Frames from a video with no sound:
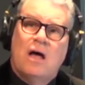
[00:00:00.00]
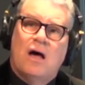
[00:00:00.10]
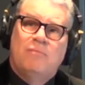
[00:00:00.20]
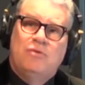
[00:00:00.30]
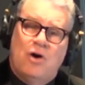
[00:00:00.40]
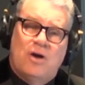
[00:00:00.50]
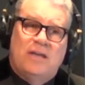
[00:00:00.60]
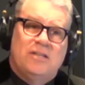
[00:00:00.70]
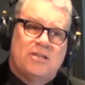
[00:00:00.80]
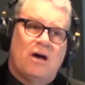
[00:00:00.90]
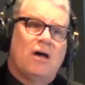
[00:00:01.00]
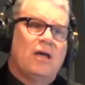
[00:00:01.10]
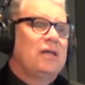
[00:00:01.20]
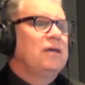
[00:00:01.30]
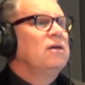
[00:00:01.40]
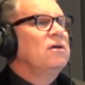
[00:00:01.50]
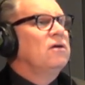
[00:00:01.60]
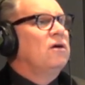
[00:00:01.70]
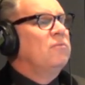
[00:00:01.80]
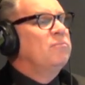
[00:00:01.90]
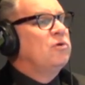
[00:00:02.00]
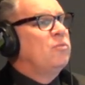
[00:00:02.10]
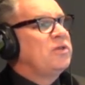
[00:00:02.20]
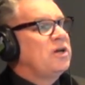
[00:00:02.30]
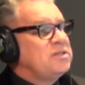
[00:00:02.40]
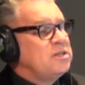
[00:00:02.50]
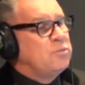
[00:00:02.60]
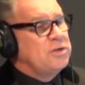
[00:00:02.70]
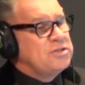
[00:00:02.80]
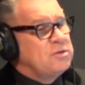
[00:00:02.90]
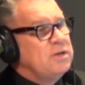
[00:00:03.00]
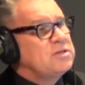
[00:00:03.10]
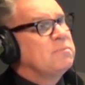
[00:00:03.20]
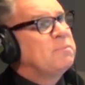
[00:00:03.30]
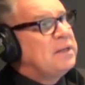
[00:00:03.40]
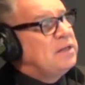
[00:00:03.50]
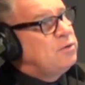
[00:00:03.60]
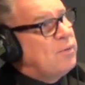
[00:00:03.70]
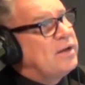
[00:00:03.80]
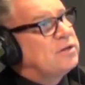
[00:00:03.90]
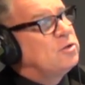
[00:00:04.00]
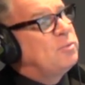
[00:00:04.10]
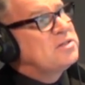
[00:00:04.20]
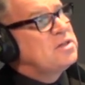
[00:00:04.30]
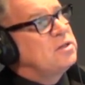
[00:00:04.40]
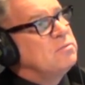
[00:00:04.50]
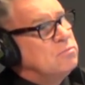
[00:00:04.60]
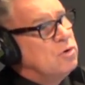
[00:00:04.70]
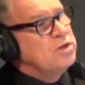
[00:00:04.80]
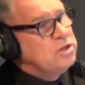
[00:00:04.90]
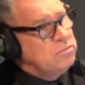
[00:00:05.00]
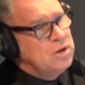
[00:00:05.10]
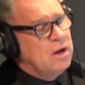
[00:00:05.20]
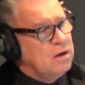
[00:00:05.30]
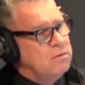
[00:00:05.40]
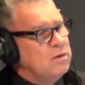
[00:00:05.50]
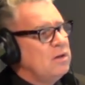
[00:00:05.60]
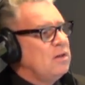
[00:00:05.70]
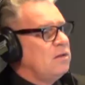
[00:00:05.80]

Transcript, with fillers: I'm not entirely on board with the idea that what it's doing is completely radical, because I think the more you know